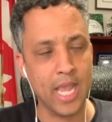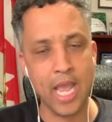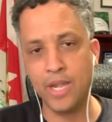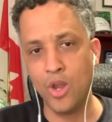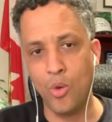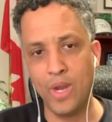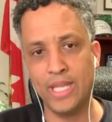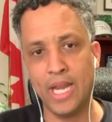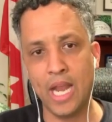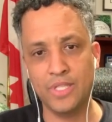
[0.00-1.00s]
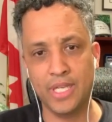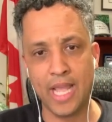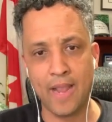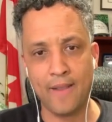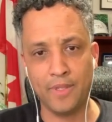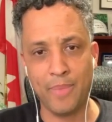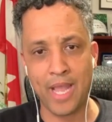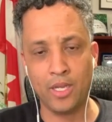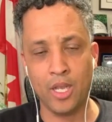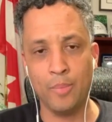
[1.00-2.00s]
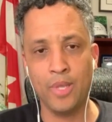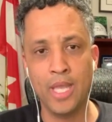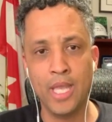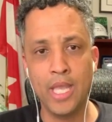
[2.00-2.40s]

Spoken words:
knowing that I was going to have to pack up